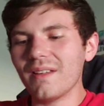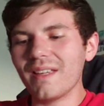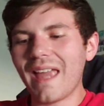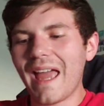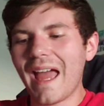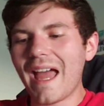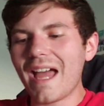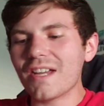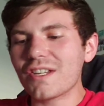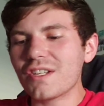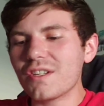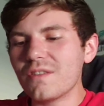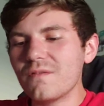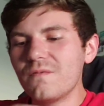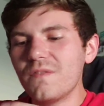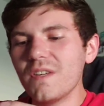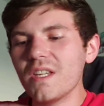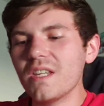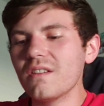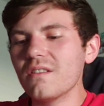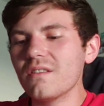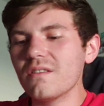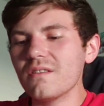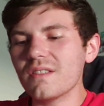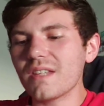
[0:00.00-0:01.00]
action
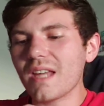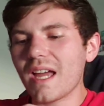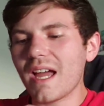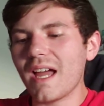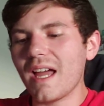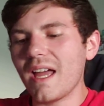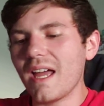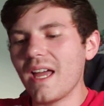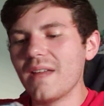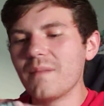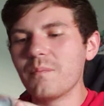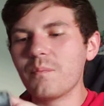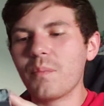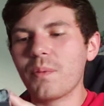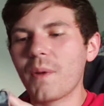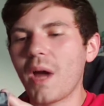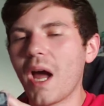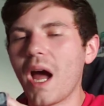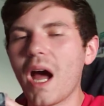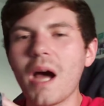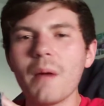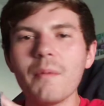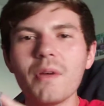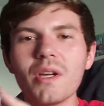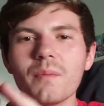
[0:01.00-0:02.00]
figures and
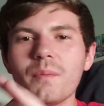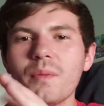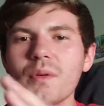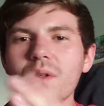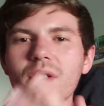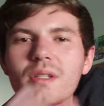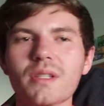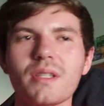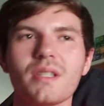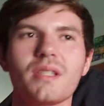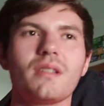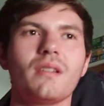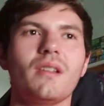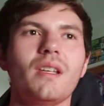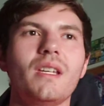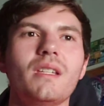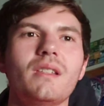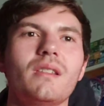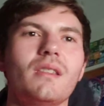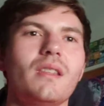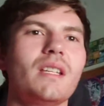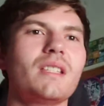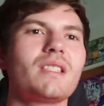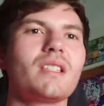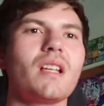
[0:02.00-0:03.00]
comic books, like,
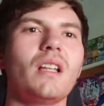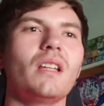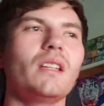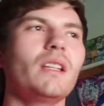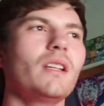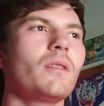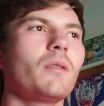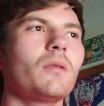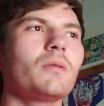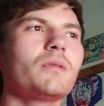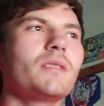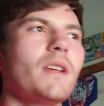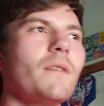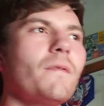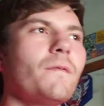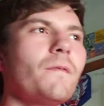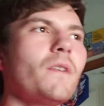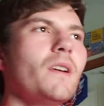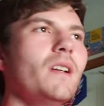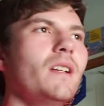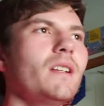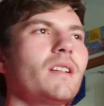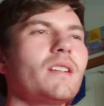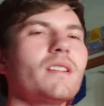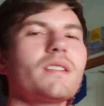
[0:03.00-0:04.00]
it's a little
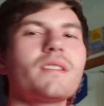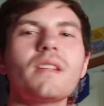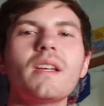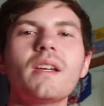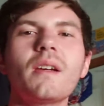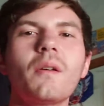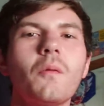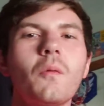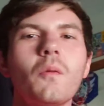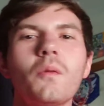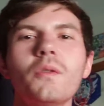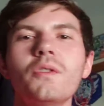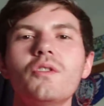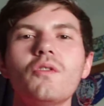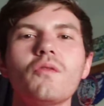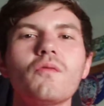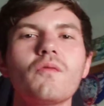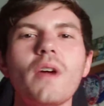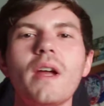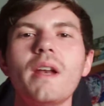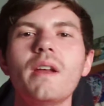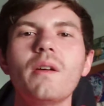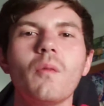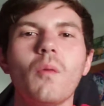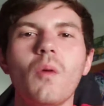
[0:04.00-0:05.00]
different because, like, you
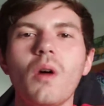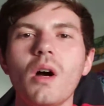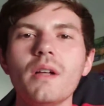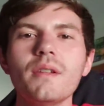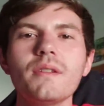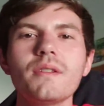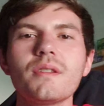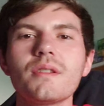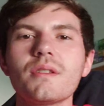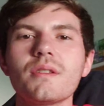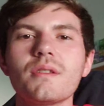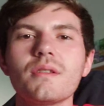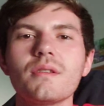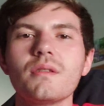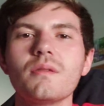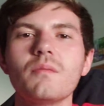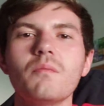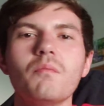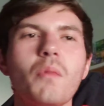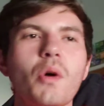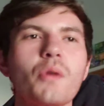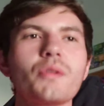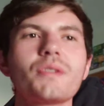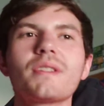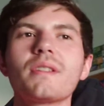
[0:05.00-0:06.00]
read it once.
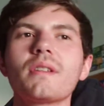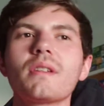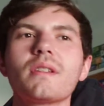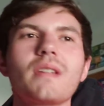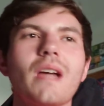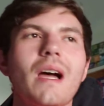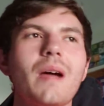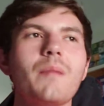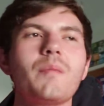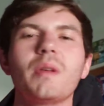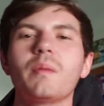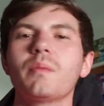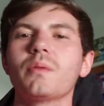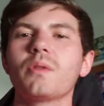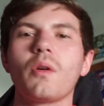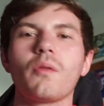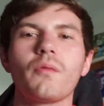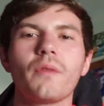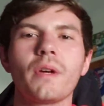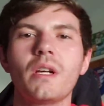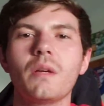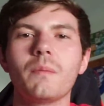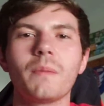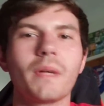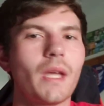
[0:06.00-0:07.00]
Most of the time, people don't
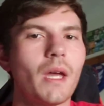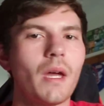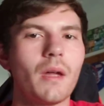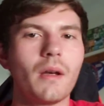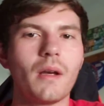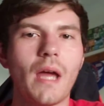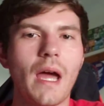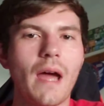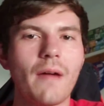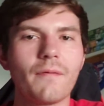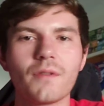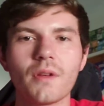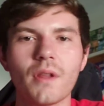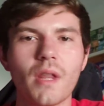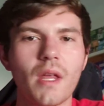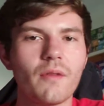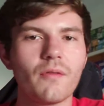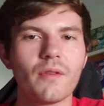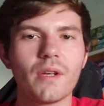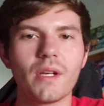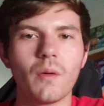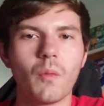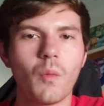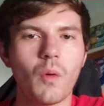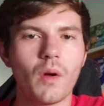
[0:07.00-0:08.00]
read them again after they
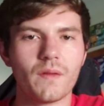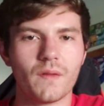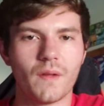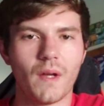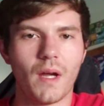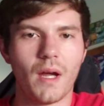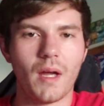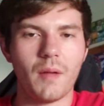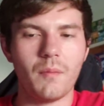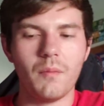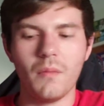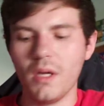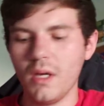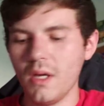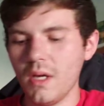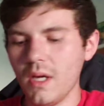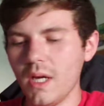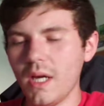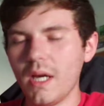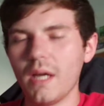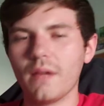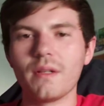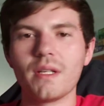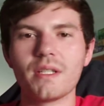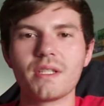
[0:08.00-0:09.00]
read it one time,
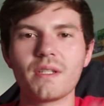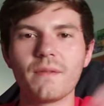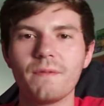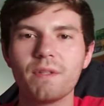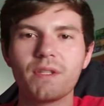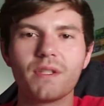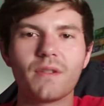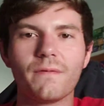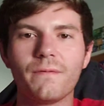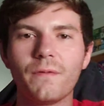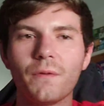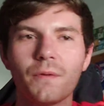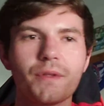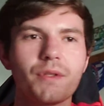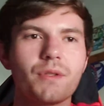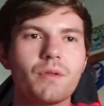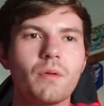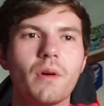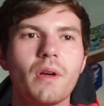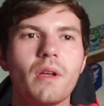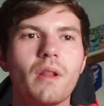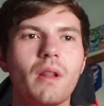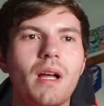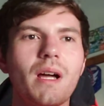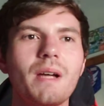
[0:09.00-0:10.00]
unless if it's a full
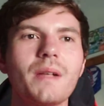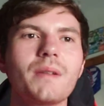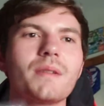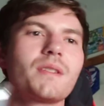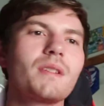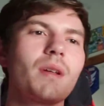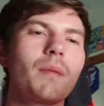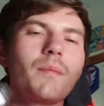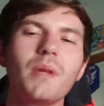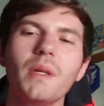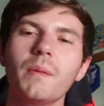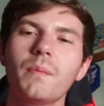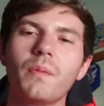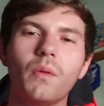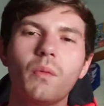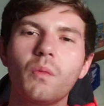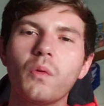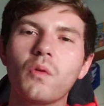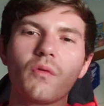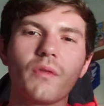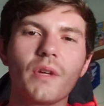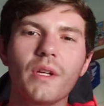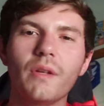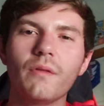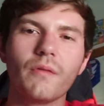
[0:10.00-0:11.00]
storyline. Some people
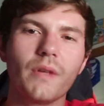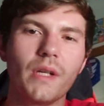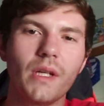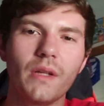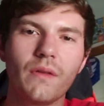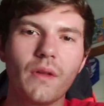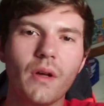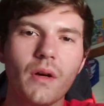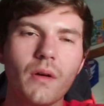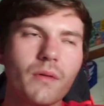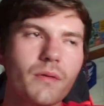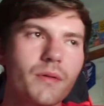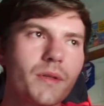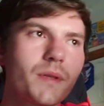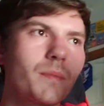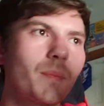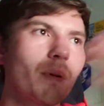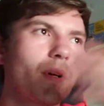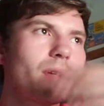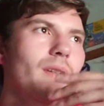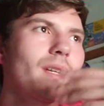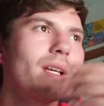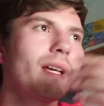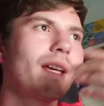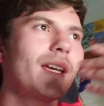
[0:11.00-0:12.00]
will reread those,
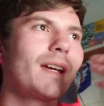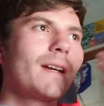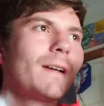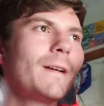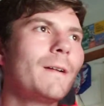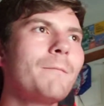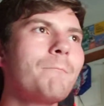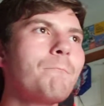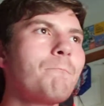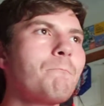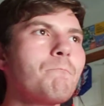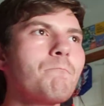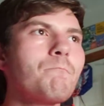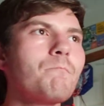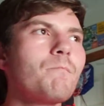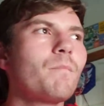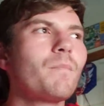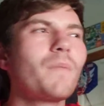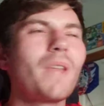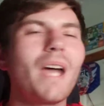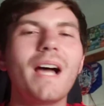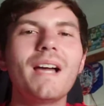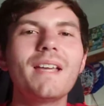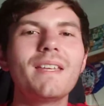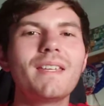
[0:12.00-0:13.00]
but, like,
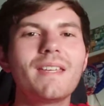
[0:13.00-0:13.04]
I